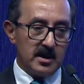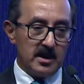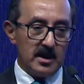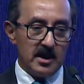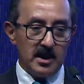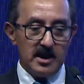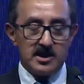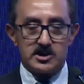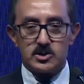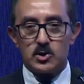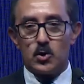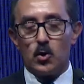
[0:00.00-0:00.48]

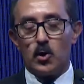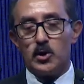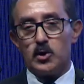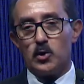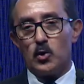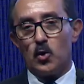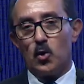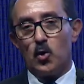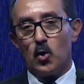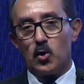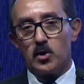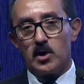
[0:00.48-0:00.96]
it's going to
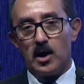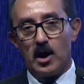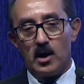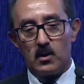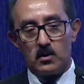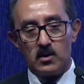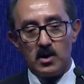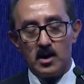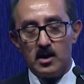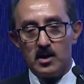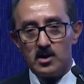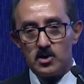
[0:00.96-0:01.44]
go
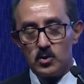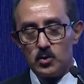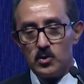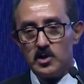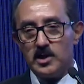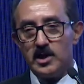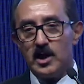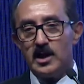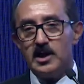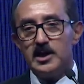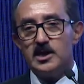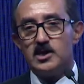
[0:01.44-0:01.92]
down to
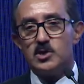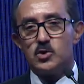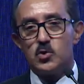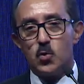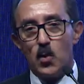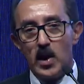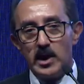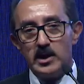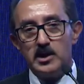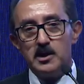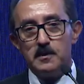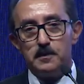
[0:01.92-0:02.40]
nearly
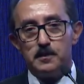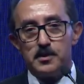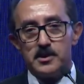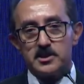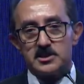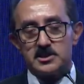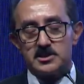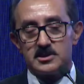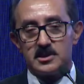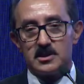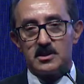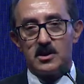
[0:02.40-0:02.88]

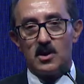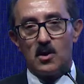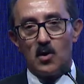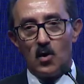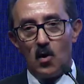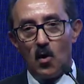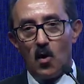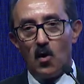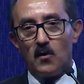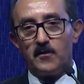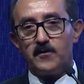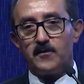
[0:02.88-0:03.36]
20%
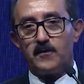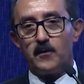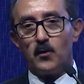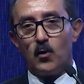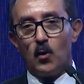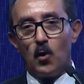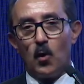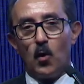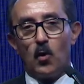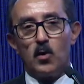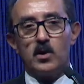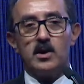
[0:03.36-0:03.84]
of
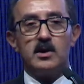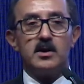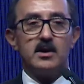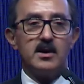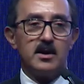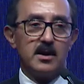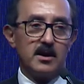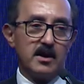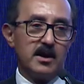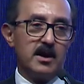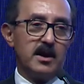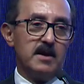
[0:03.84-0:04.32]
old
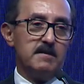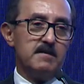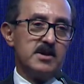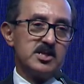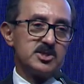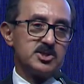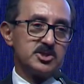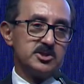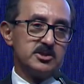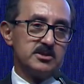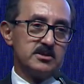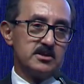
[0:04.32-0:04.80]

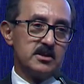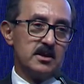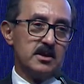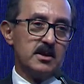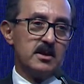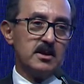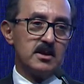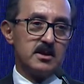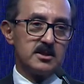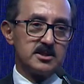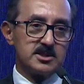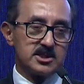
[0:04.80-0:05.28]
emission
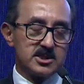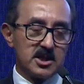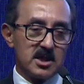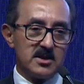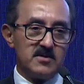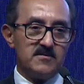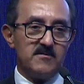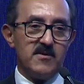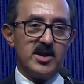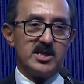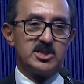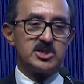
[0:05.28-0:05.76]

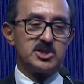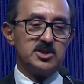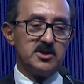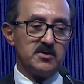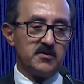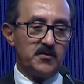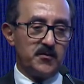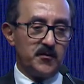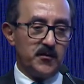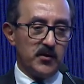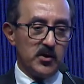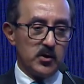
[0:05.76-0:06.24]
conventional
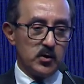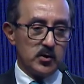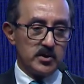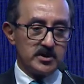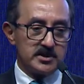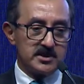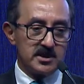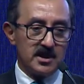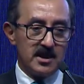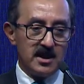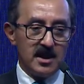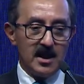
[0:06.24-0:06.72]

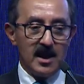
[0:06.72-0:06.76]
fuels,